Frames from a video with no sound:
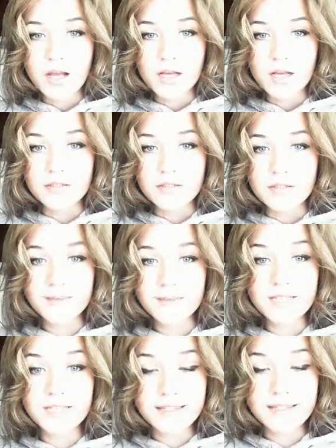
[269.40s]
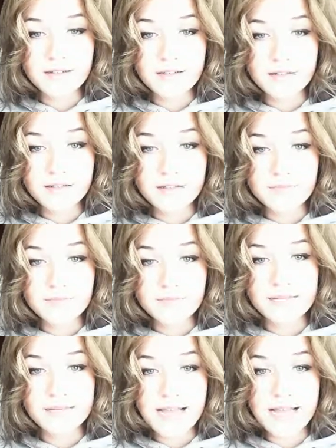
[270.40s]
This was the
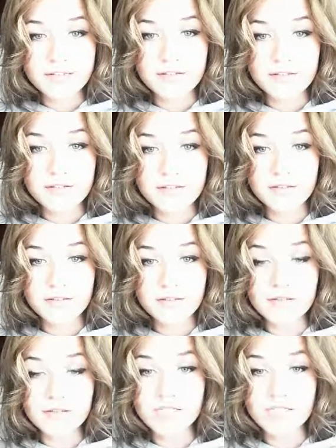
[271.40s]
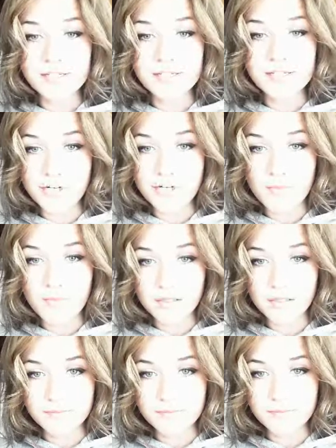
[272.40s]
classic internationalization model,
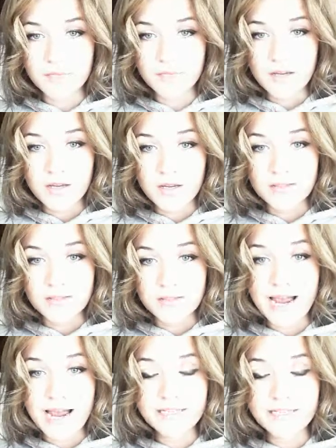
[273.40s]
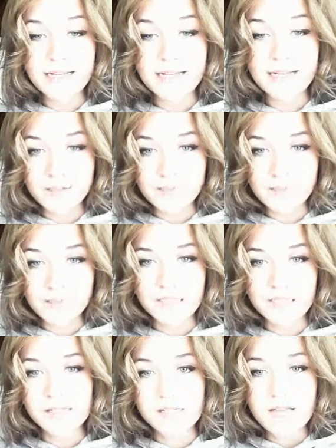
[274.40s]
the idealized one.
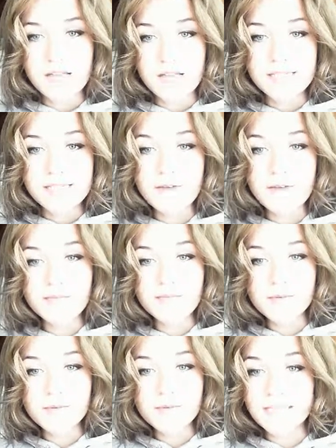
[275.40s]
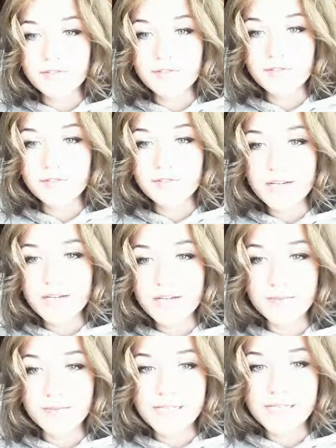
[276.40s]
Some firms start running their
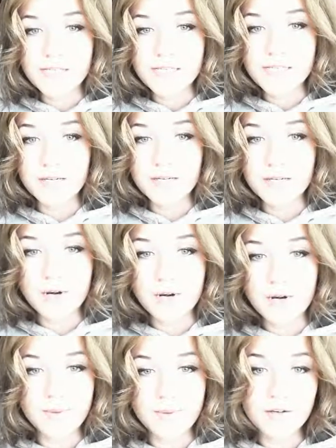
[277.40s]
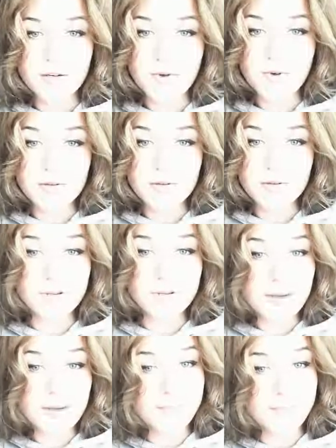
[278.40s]
business abroad without following the common
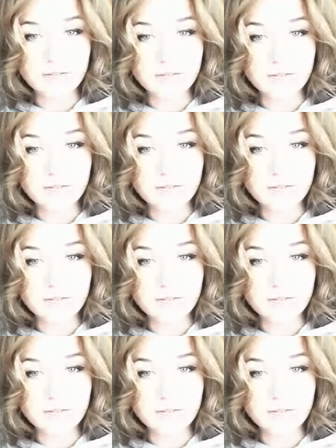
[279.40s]
pattern.